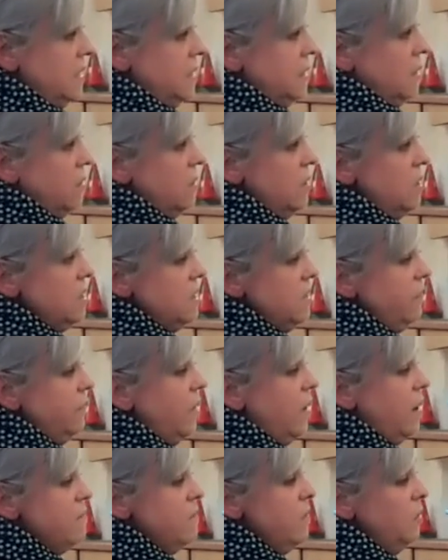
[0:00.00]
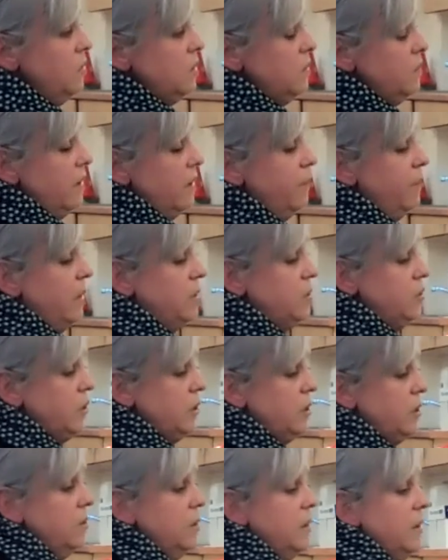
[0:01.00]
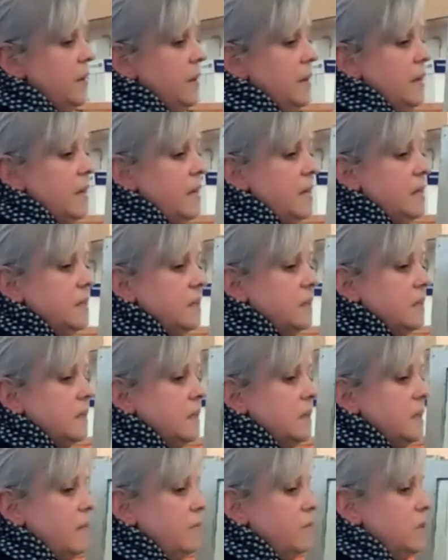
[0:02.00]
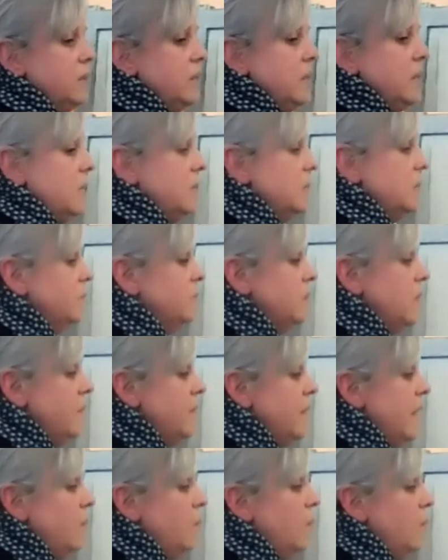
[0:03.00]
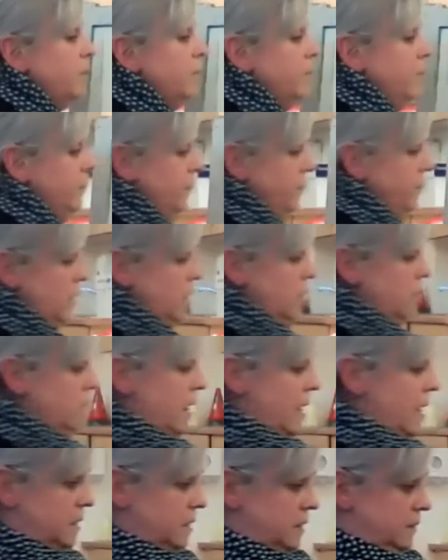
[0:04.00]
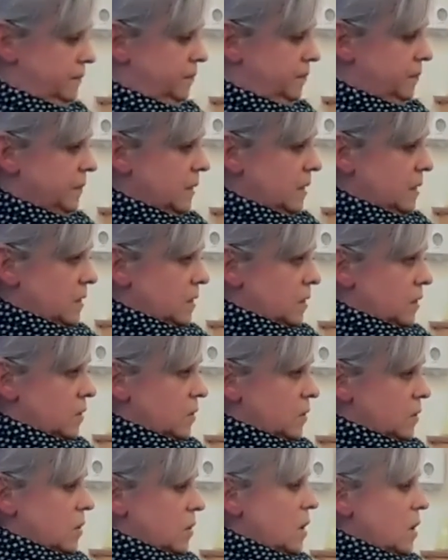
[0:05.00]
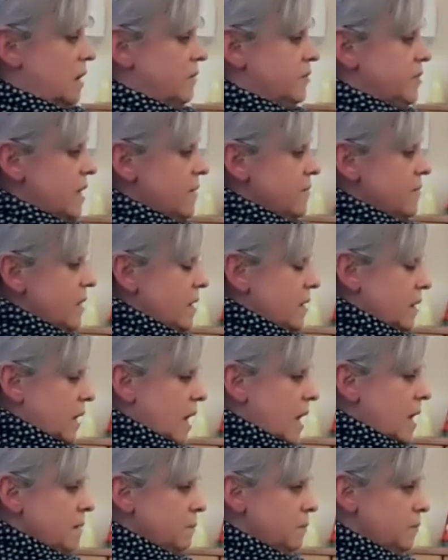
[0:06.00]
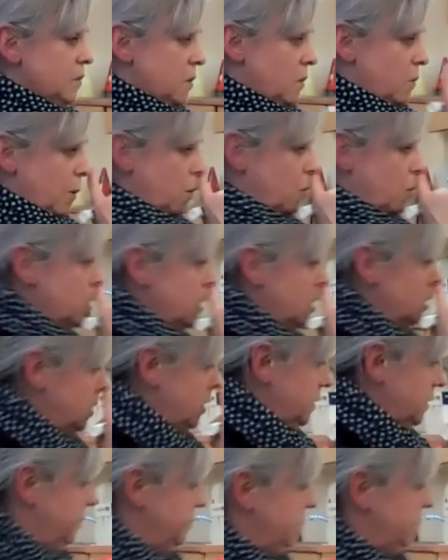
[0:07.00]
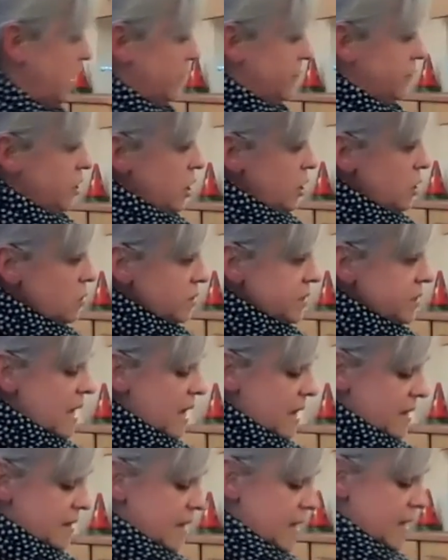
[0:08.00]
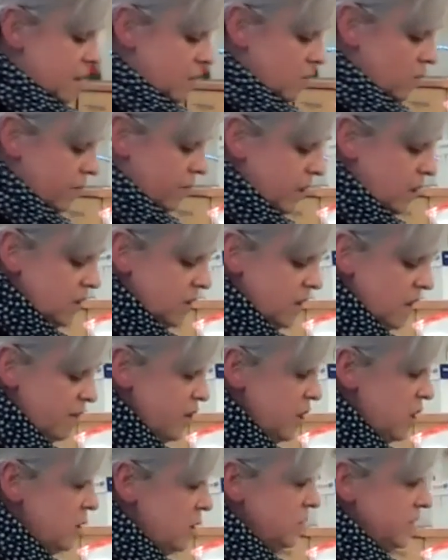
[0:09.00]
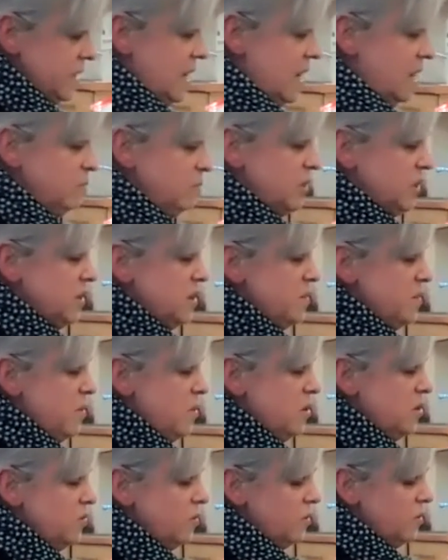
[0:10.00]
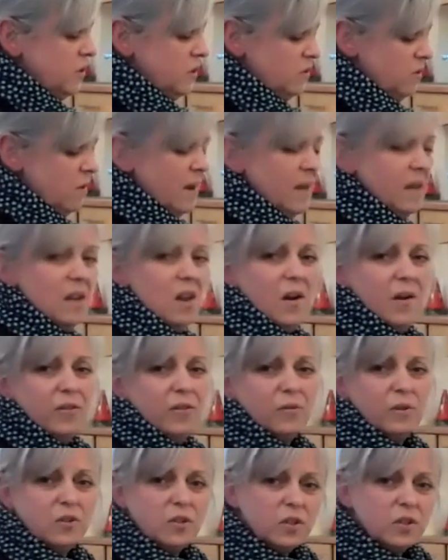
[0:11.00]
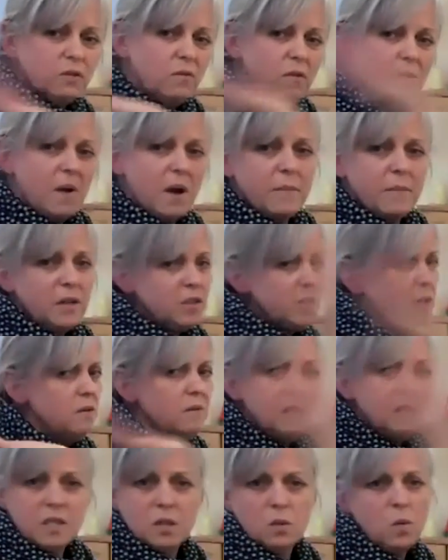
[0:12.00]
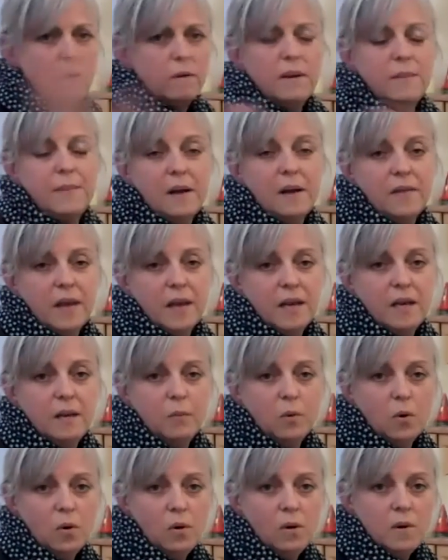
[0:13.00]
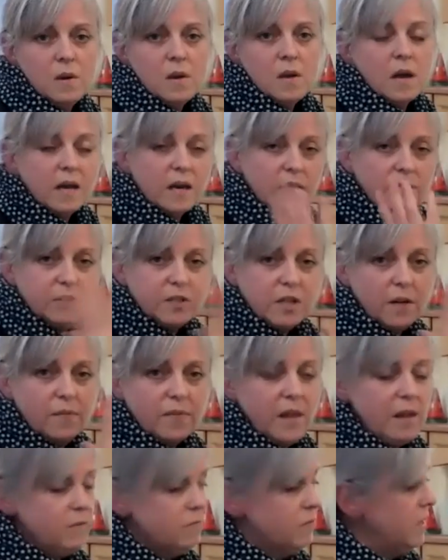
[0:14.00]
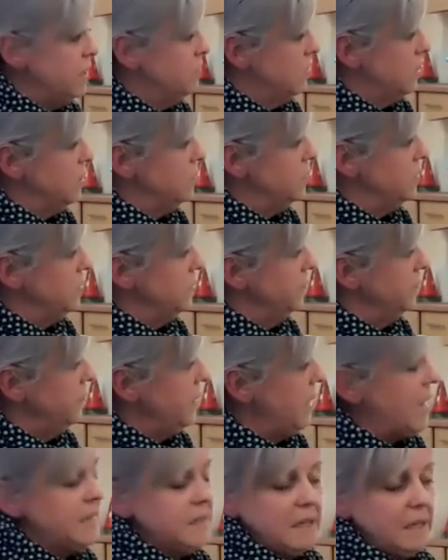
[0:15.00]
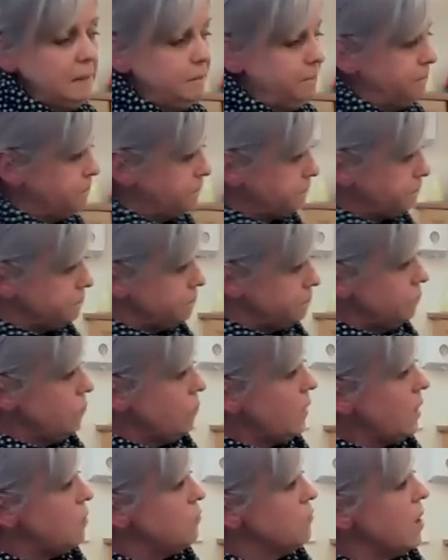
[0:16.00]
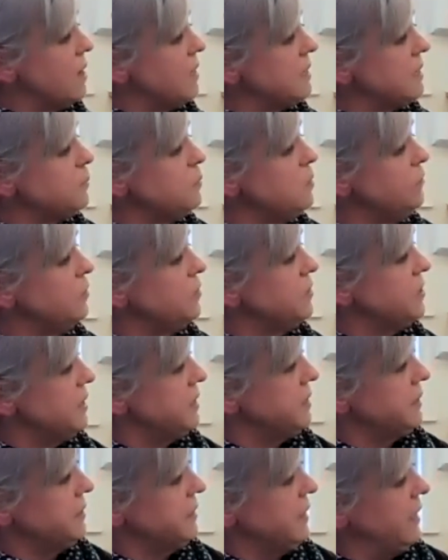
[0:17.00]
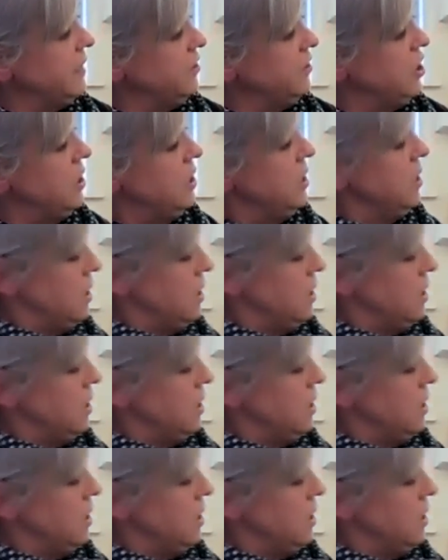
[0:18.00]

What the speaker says: So 35 multiplied by 2 is 70. So I've done that one correct. I've done that, okay? So we're all good. I've used that now. Because I've used that, I'm just going to put a cross through it, a line through it, just to remind me I don't need to worry about that anymore. And I've done that regrouped, adding. Right, let's move on to this stage.